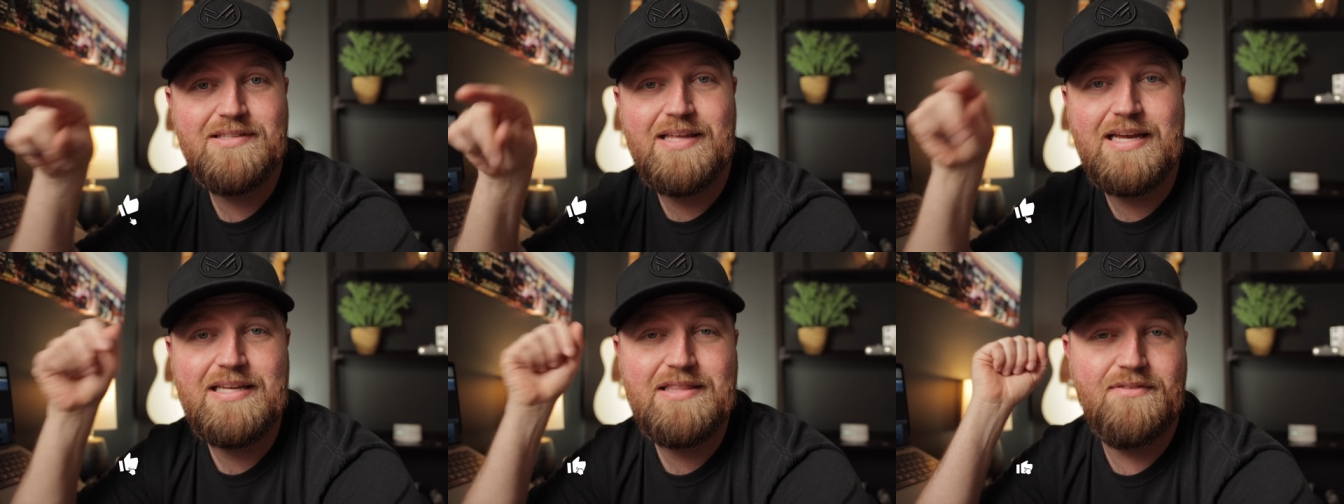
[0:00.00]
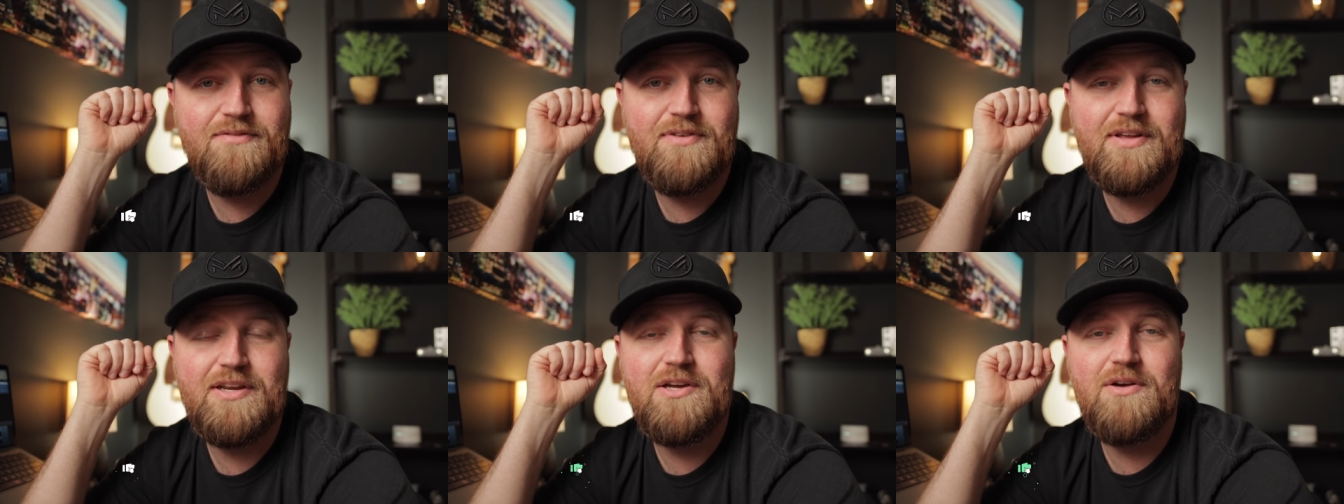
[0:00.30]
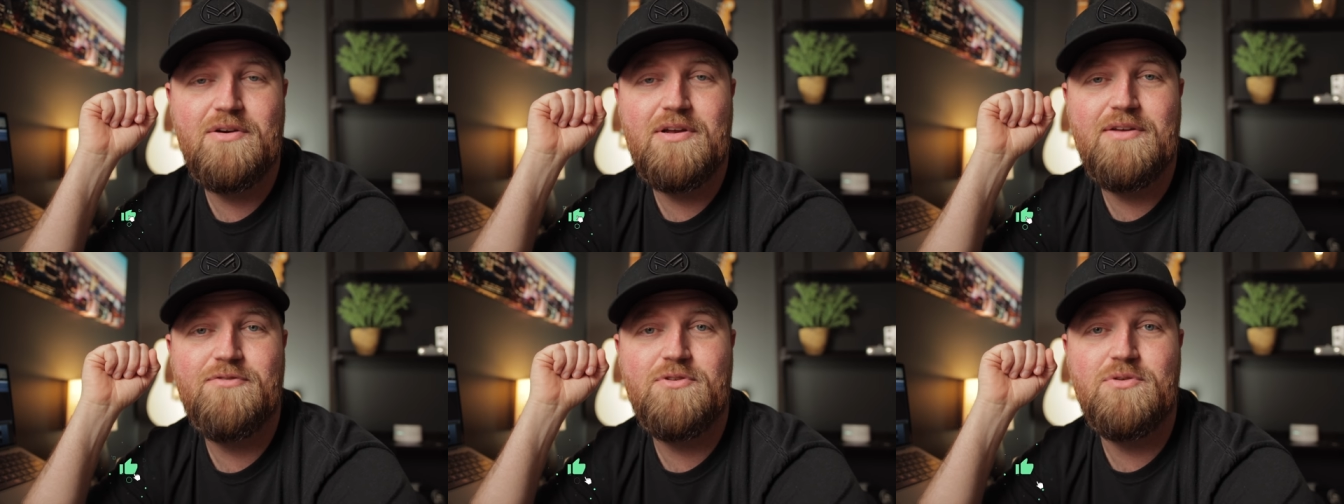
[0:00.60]
like the
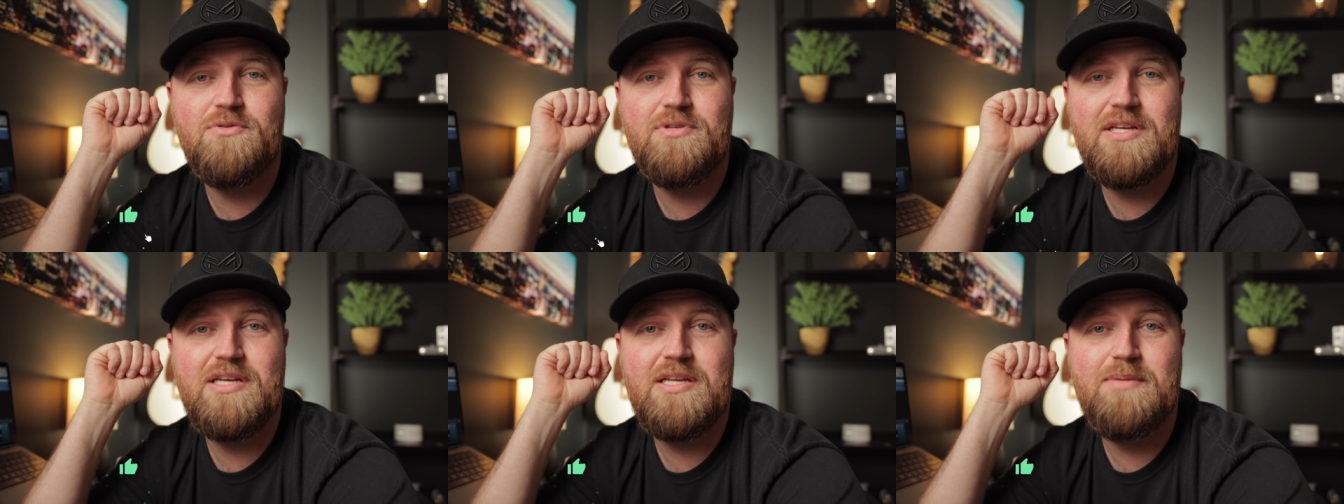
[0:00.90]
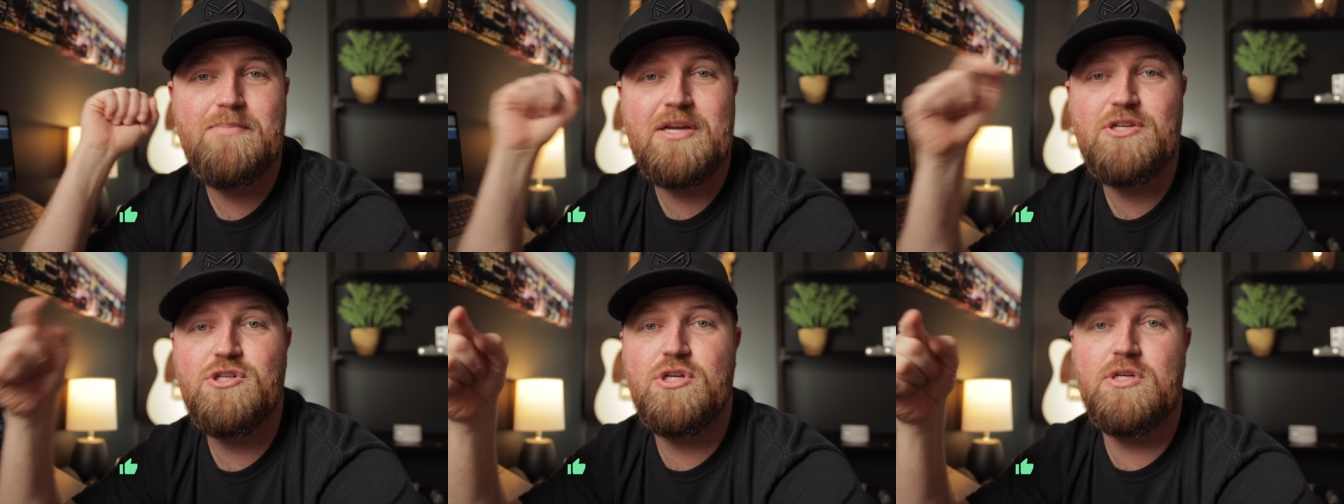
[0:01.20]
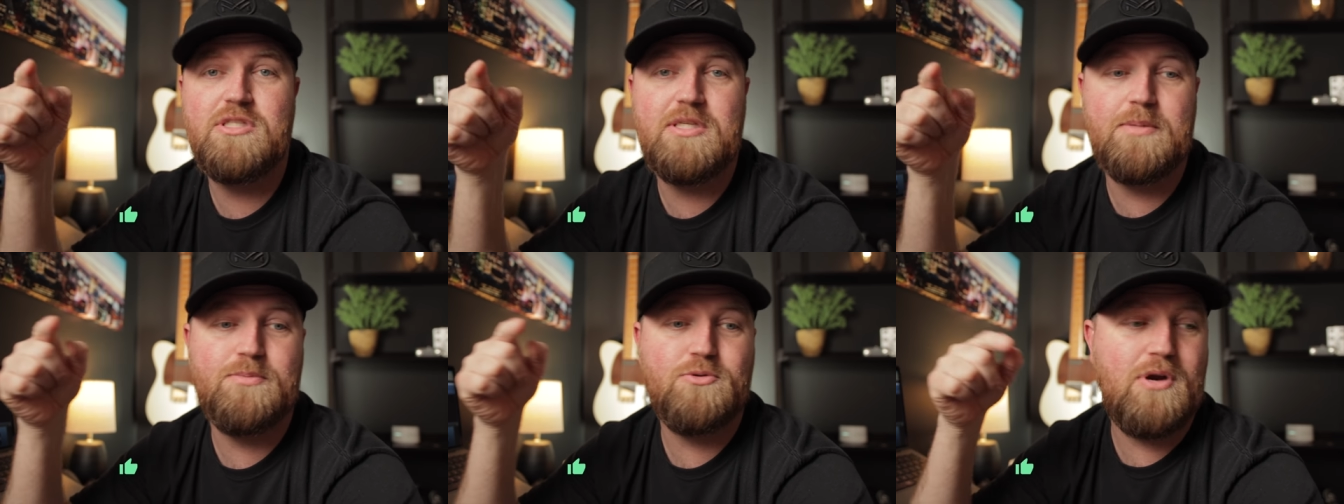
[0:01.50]
video if you did. Make sure you
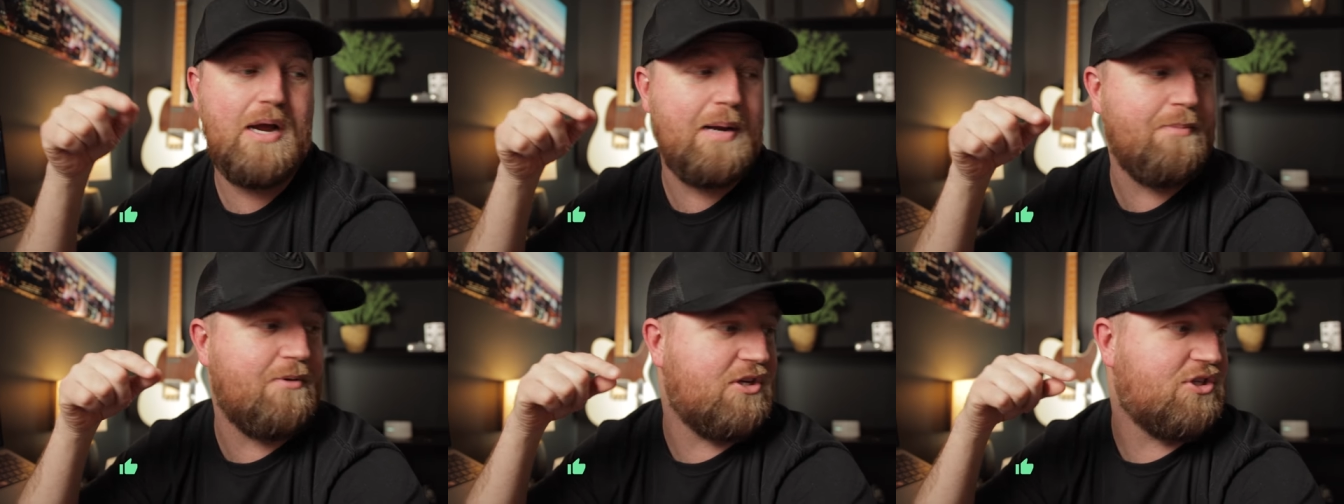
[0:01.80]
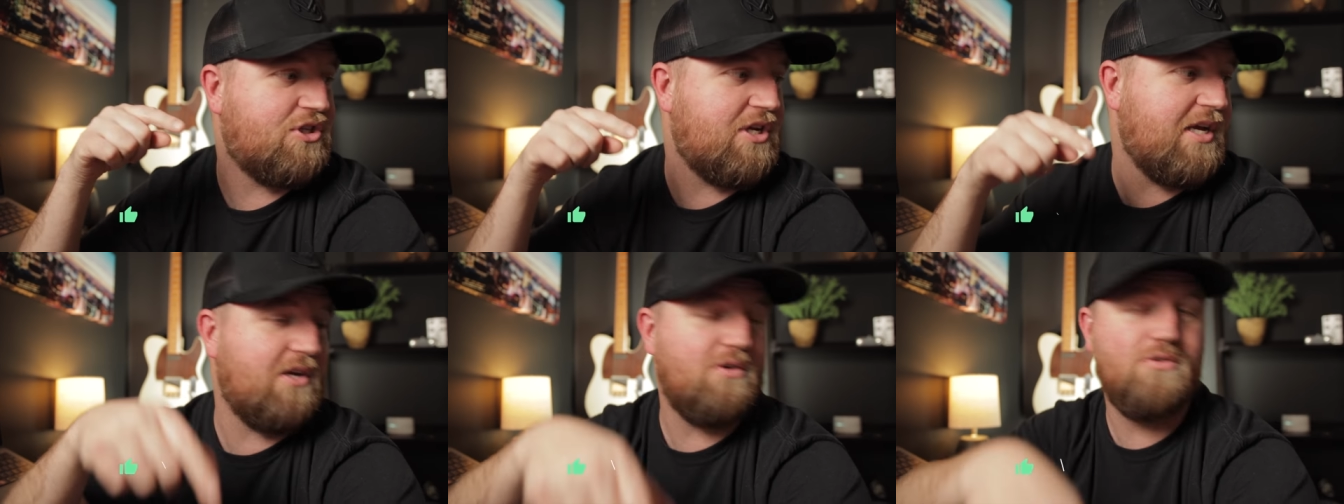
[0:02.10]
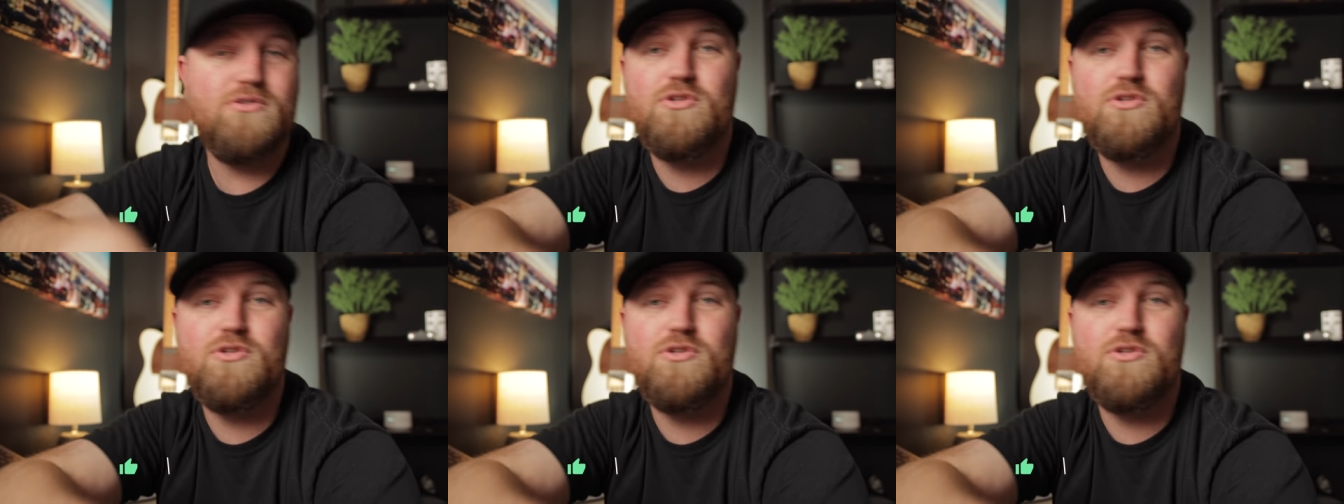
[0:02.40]
subscribe to the channel.